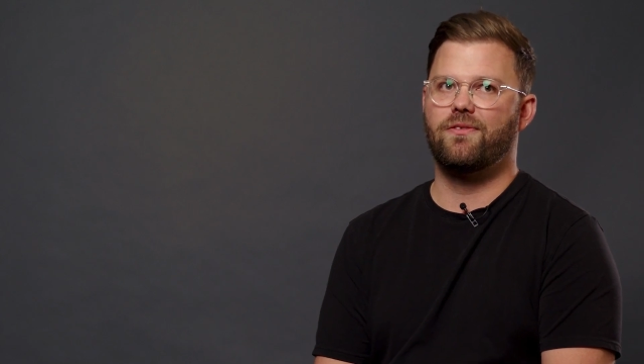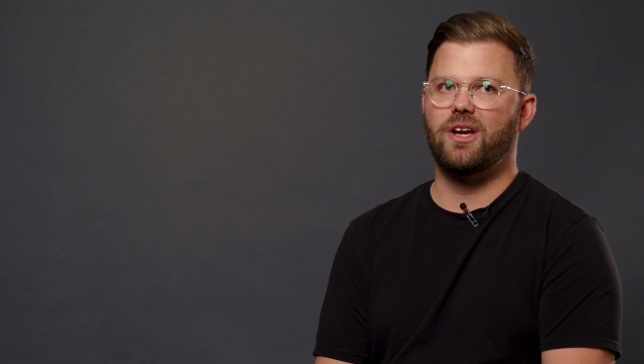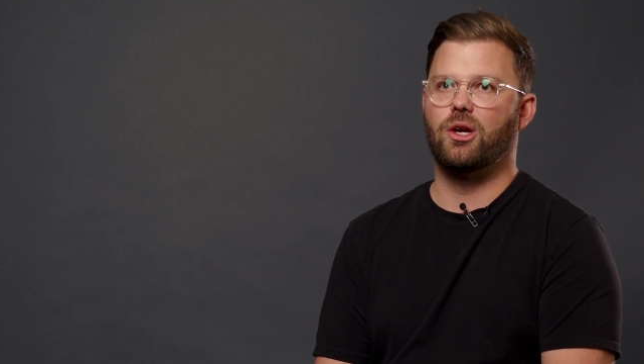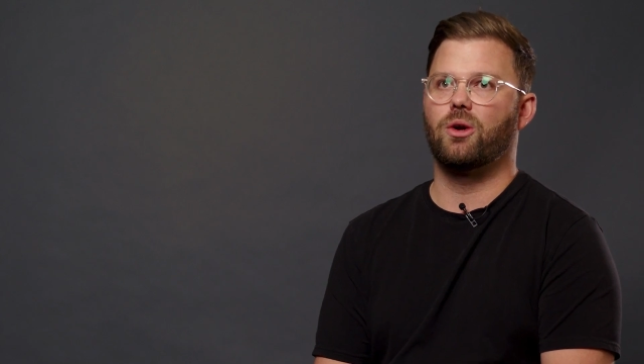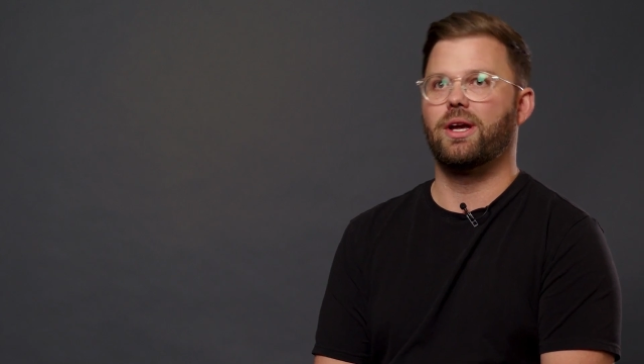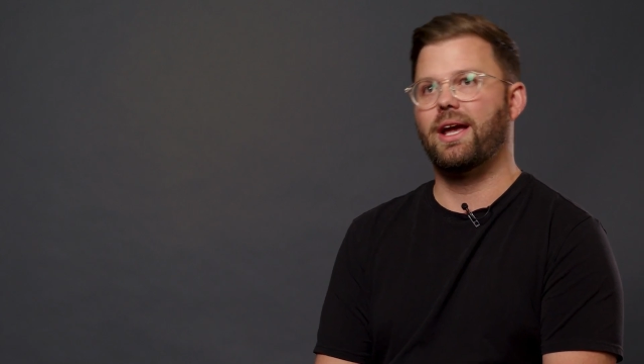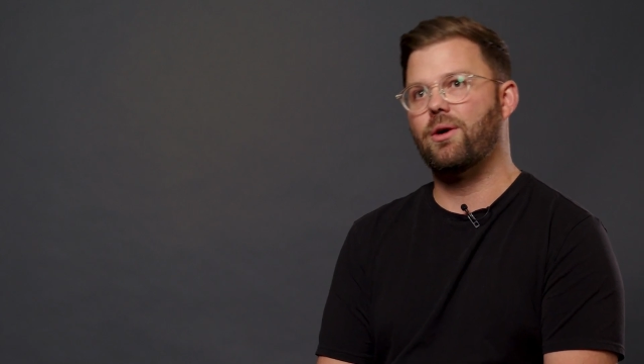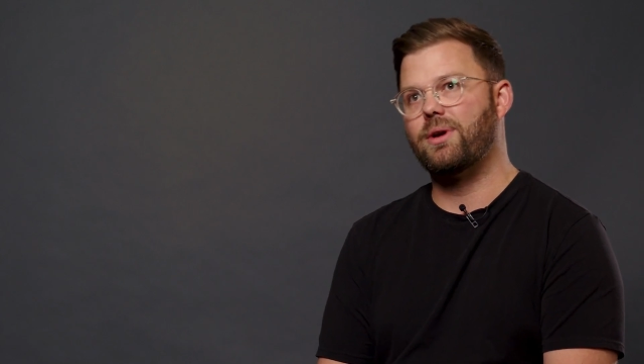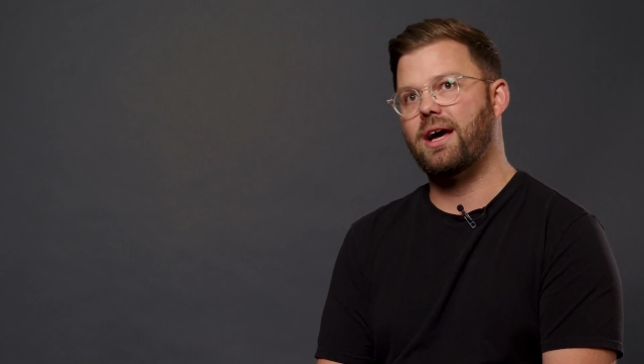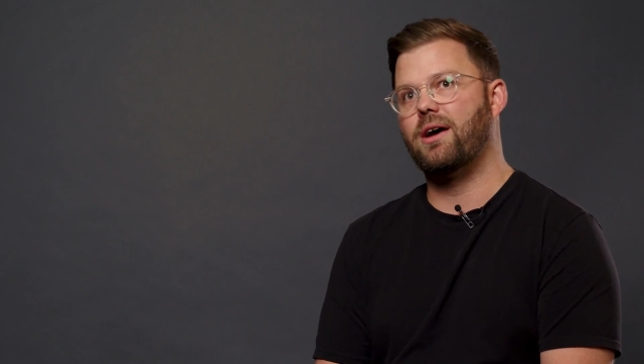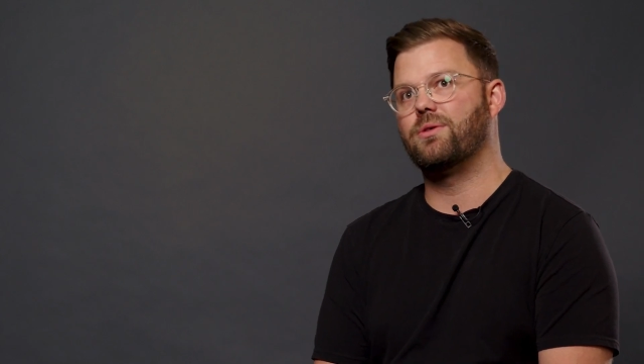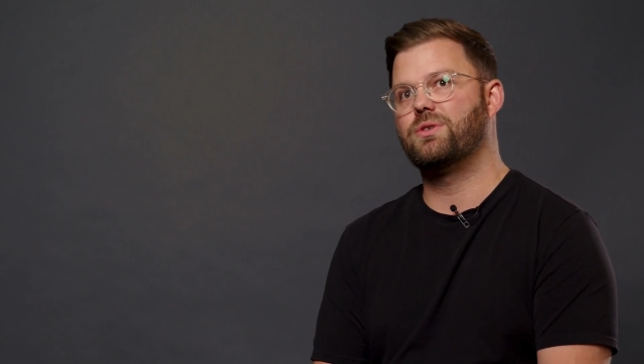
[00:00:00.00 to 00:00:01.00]
figuring
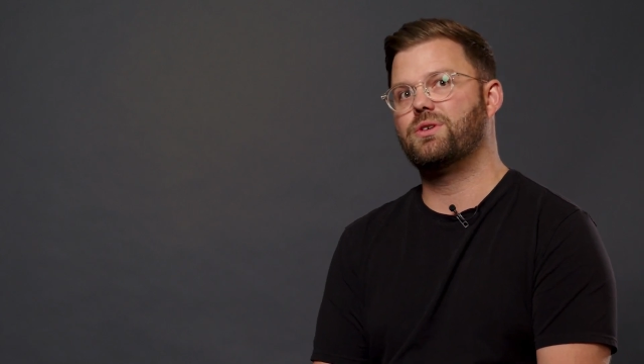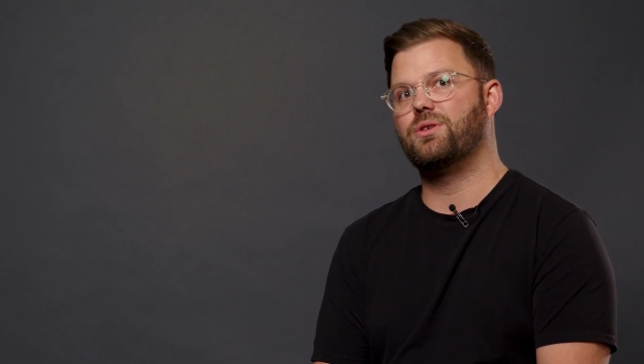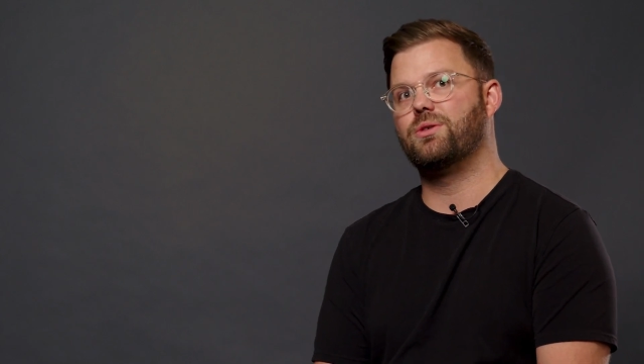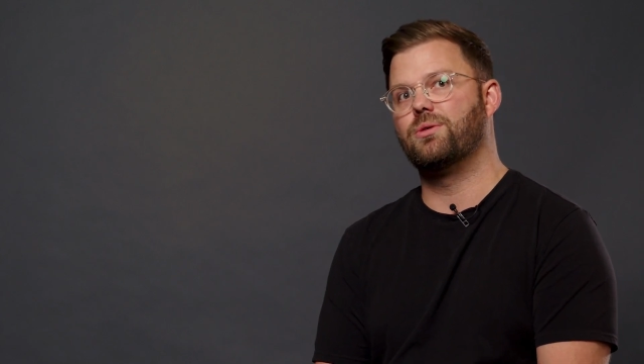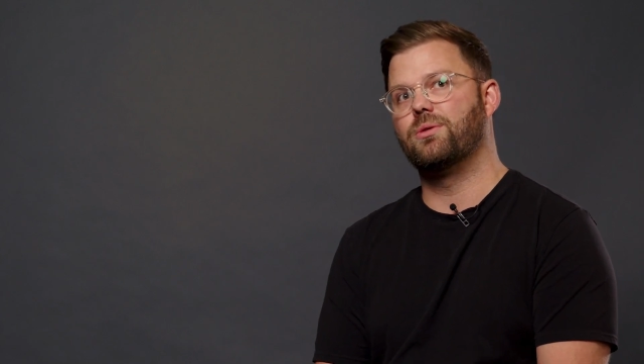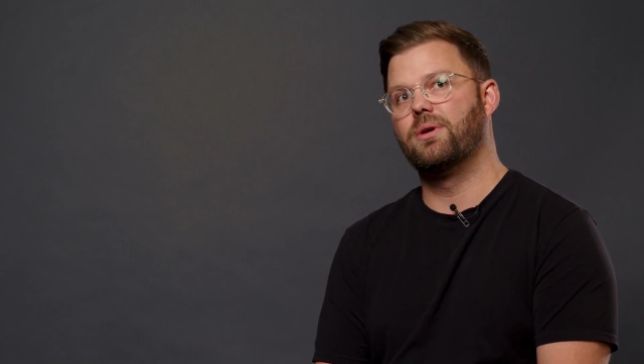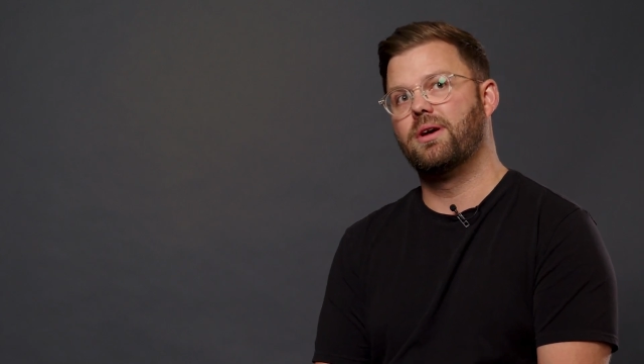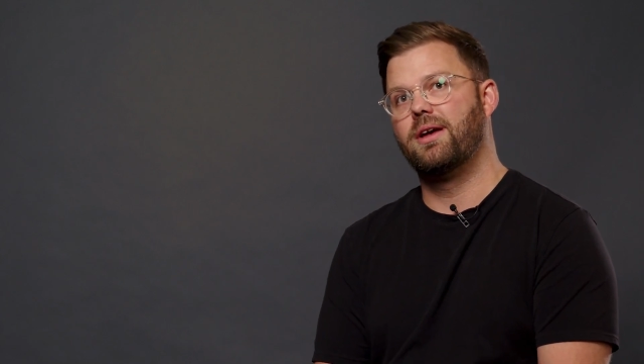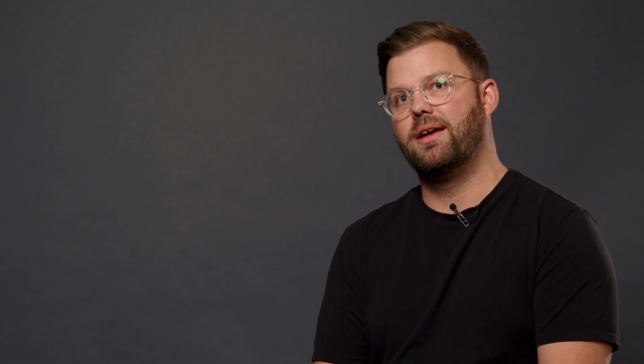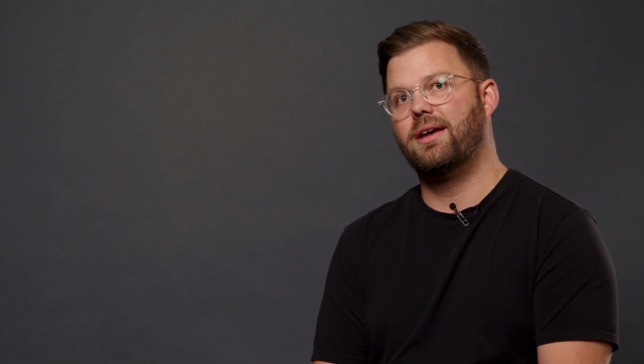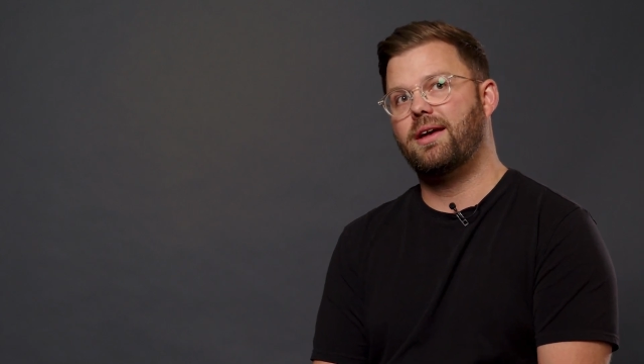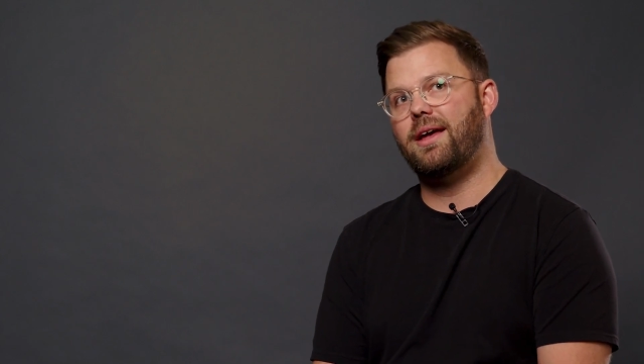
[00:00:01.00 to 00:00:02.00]
out how to
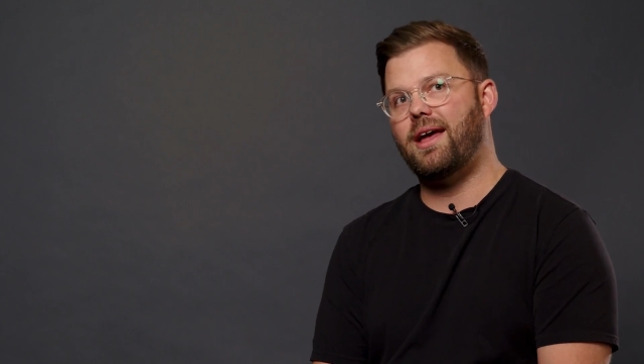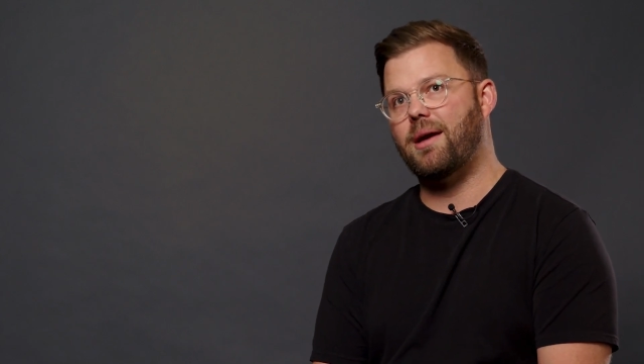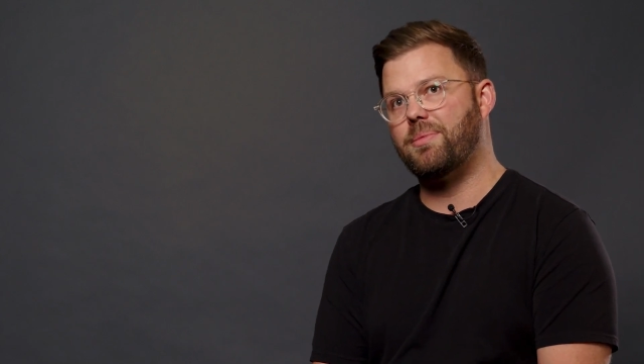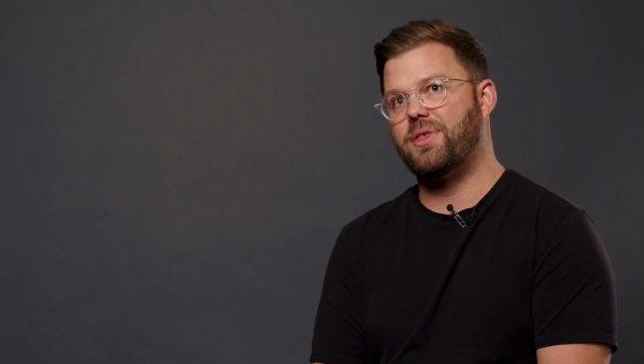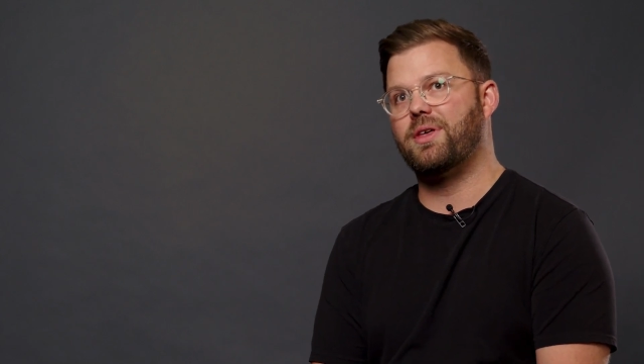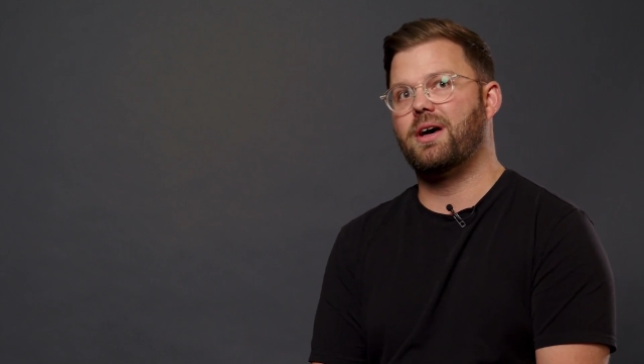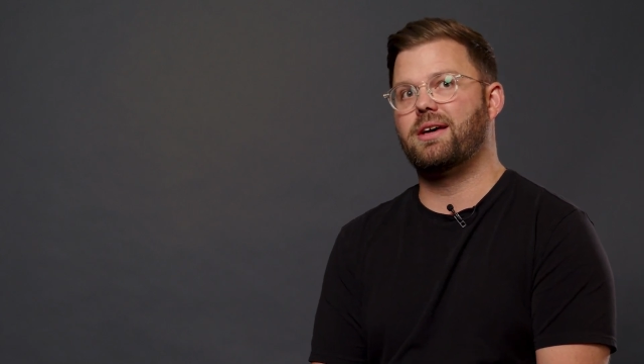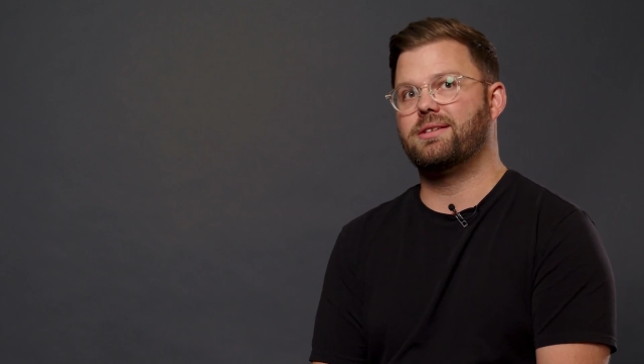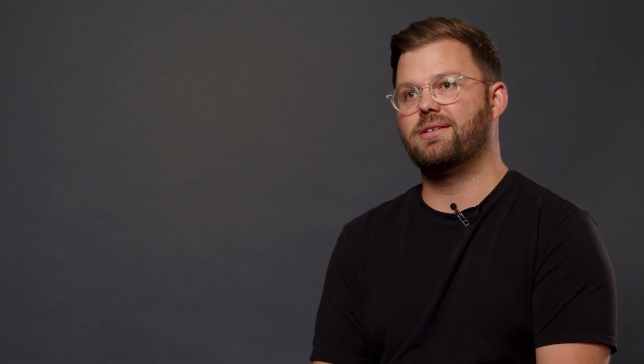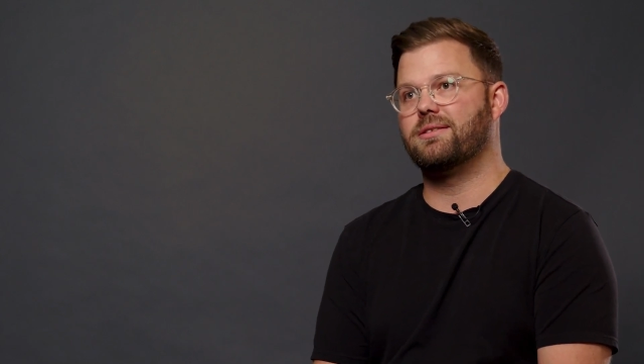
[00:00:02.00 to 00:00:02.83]
empathize